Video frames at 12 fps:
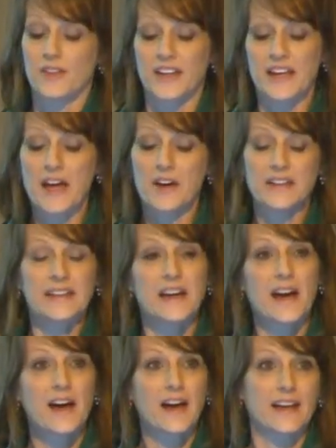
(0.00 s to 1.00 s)
the county
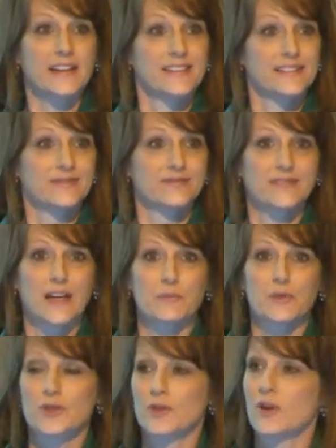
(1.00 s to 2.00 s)
guide,
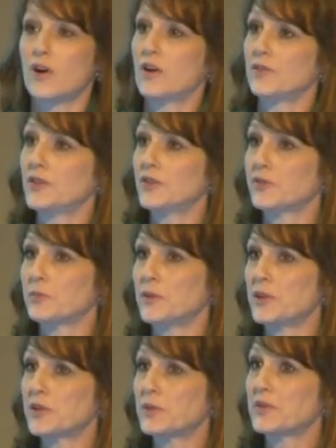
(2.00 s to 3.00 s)
I'm sure all of you are
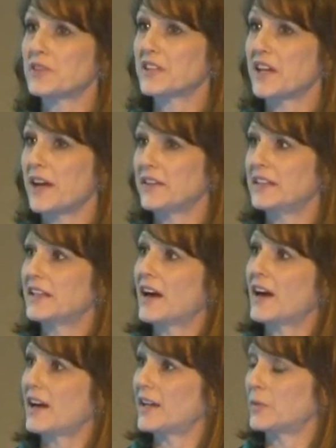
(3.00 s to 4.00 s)
familiar with the county
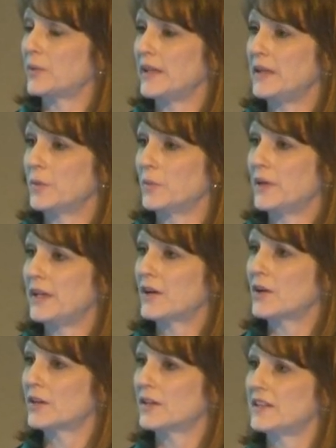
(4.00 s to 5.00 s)
guide. We, we
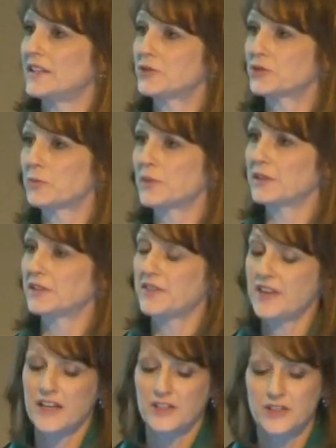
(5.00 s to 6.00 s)
are uh, instrumental
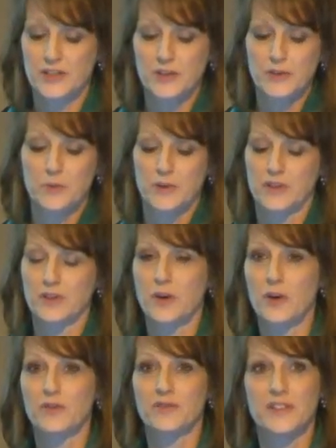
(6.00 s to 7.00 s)
in that too with the
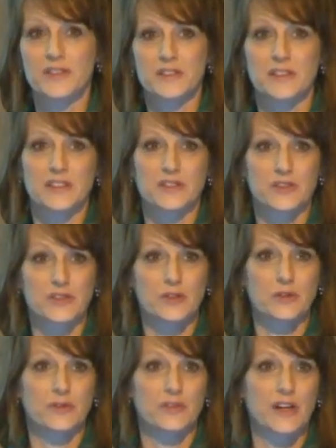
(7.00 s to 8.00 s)
Carl Vinson
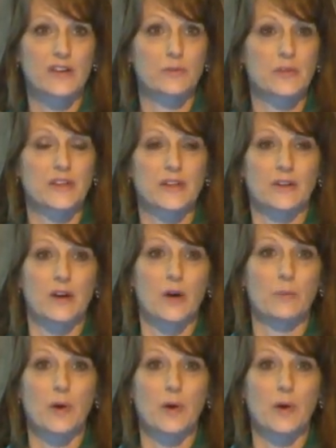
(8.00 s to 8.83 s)
Institute of Government that are our